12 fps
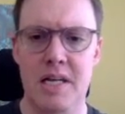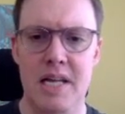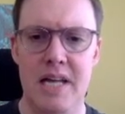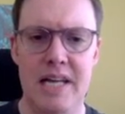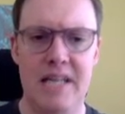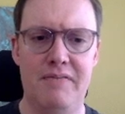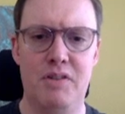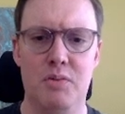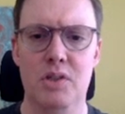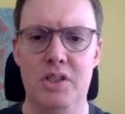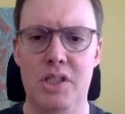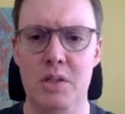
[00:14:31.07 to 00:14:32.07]
And after
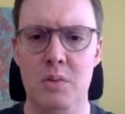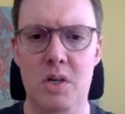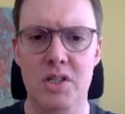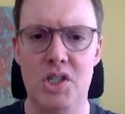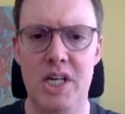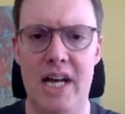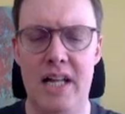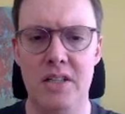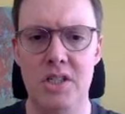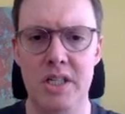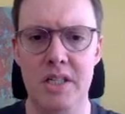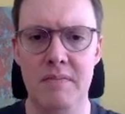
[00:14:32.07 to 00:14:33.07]
rook c1
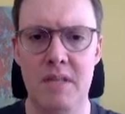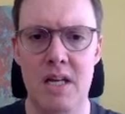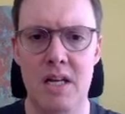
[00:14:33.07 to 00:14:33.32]
challenging,